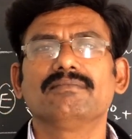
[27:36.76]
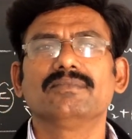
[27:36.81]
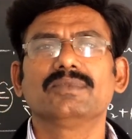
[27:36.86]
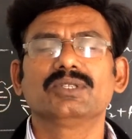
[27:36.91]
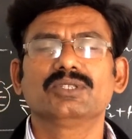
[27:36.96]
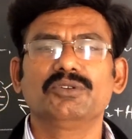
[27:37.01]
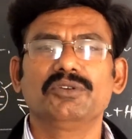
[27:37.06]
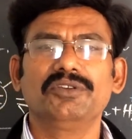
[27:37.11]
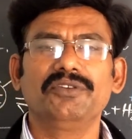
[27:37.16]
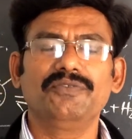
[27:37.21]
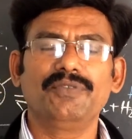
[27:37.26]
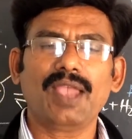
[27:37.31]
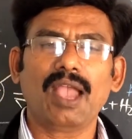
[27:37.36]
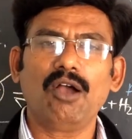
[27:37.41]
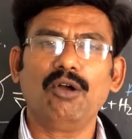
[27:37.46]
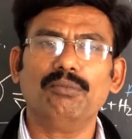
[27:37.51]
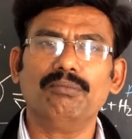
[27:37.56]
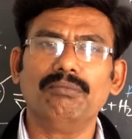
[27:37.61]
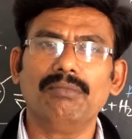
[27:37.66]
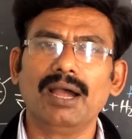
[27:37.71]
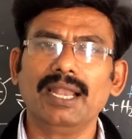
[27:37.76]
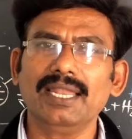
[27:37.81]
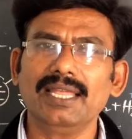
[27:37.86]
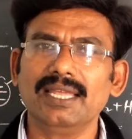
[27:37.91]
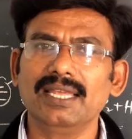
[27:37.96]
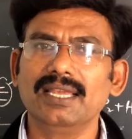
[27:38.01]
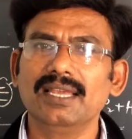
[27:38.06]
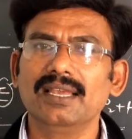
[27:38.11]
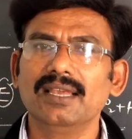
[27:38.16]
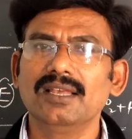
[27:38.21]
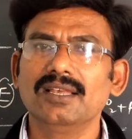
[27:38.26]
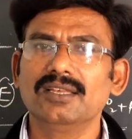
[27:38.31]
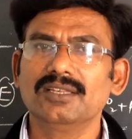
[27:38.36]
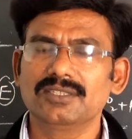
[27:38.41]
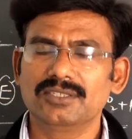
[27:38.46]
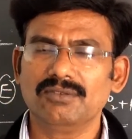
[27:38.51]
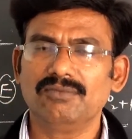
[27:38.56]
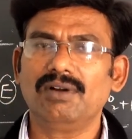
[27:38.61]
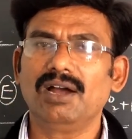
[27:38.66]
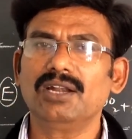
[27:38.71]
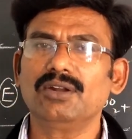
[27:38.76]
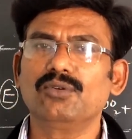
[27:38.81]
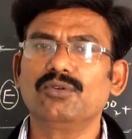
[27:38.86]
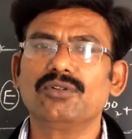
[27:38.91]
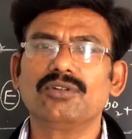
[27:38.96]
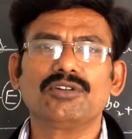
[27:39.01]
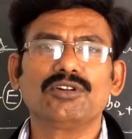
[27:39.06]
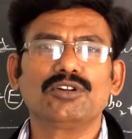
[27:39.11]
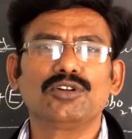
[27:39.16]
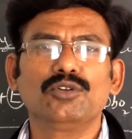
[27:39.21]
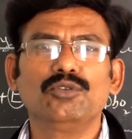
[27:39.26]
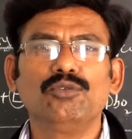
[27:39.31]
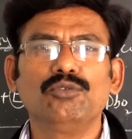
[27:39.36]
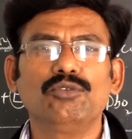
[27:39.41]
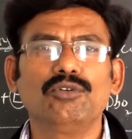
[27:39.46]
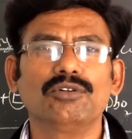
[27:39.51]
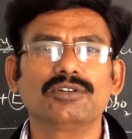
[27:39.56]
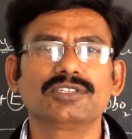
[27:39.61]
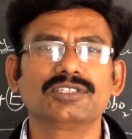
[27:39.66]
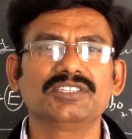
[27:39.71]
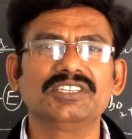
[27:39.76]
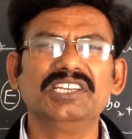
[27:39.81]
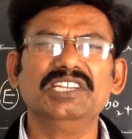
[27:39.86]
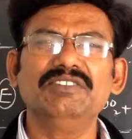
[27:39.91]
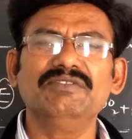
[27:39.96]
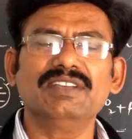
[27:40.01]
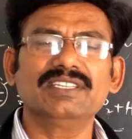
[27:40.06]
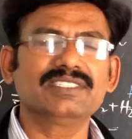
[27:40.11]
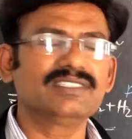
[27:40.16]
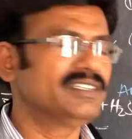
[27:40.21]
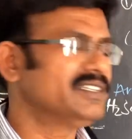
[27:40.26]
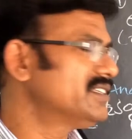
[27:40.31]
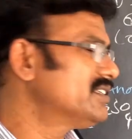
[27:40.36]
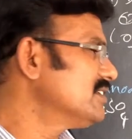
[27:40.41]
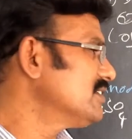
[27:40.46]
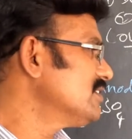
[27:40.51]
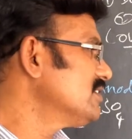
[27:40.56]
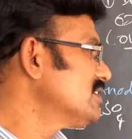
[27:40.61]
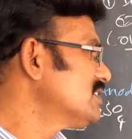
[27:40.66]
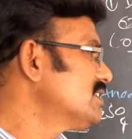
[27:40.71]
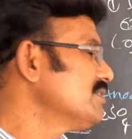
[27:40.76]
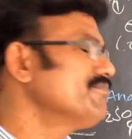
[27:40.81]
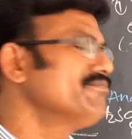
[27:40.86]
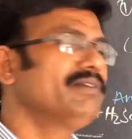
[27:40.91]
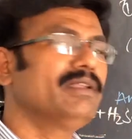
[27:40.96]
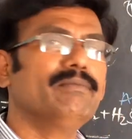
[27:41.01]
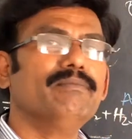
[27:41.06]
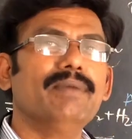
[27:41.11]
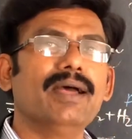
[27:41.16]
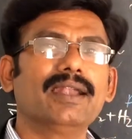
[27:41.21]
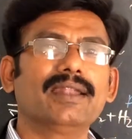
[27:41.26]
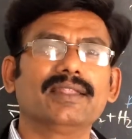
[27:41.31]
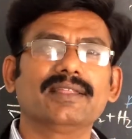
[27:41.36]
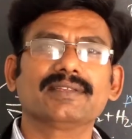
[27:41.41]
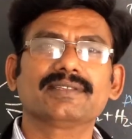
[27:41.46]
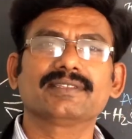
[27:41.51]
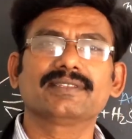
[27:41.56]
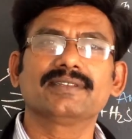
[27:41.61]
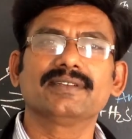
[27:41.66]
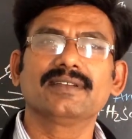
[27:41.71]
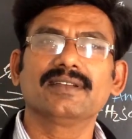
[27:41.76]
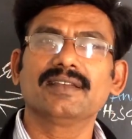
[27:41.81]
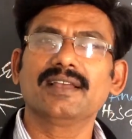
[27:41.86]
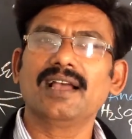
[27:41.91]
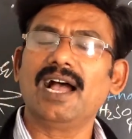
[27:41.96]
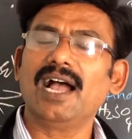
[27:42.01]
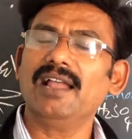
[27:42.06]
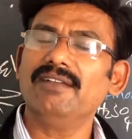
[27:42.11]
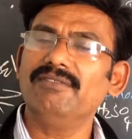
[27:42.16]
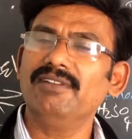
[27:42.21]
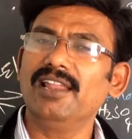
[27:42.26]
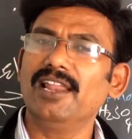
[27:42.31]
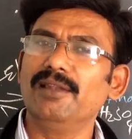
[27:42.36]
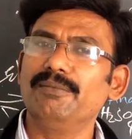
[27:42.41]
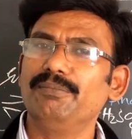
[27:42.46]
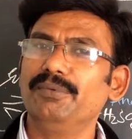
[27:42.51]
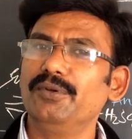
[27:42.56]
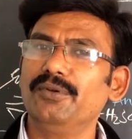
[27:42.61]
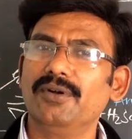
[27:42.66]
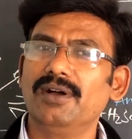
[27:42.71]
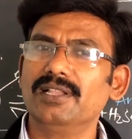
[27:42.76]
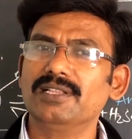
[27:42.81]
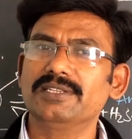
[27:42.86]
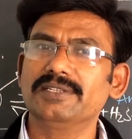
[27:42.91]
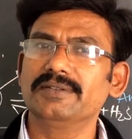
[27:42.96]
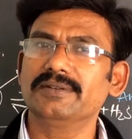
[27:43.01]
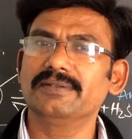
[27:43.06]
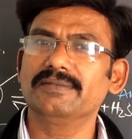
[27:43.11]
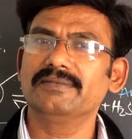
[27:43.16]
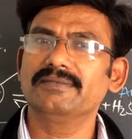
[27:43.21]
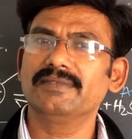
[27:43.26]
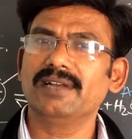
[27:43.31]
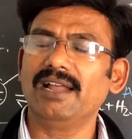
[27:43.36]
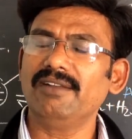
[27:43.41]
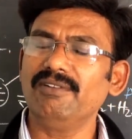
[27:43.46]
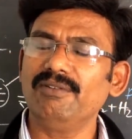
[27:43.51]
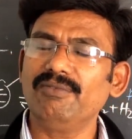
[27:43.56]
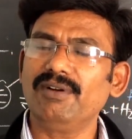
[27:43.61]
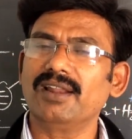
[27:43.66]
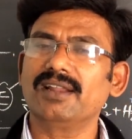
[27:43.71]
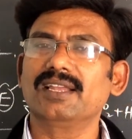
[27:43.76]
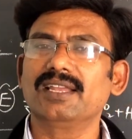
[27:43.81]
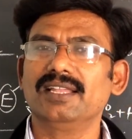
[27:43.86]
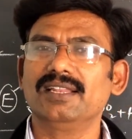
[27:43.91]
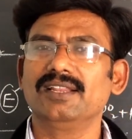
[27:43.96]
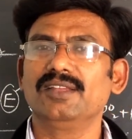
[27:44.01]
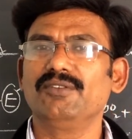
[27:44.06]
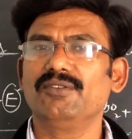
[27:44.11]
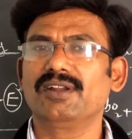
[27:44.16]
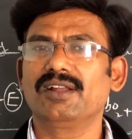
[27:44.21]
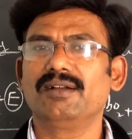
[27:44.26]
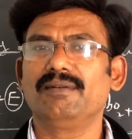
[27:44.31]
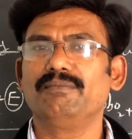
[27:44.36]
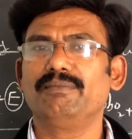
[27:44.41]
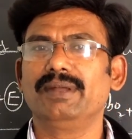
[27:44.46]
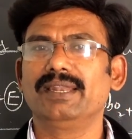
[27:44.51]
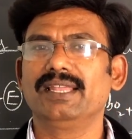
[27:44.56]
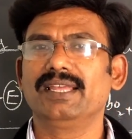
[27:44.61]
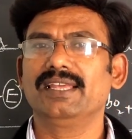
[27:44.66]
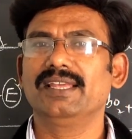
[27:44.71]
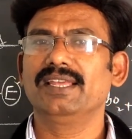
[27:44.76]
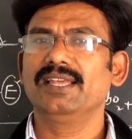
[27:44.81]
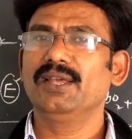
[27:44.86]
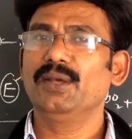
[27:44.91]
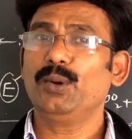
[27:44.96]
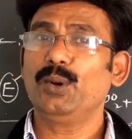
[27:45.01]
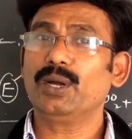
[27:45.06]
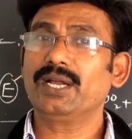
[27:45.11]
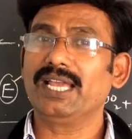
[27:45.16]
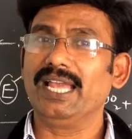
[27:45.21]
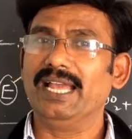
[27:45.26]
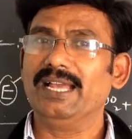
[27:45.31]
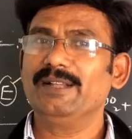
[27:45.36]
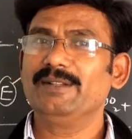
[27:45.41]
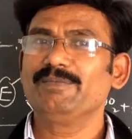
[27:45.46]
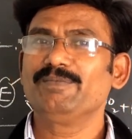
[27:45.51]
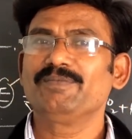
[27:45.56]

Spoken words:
So if you have money, so 1 crore or 2 crores, invest it simple batteries. I will help you also. I will work in your company. Okay.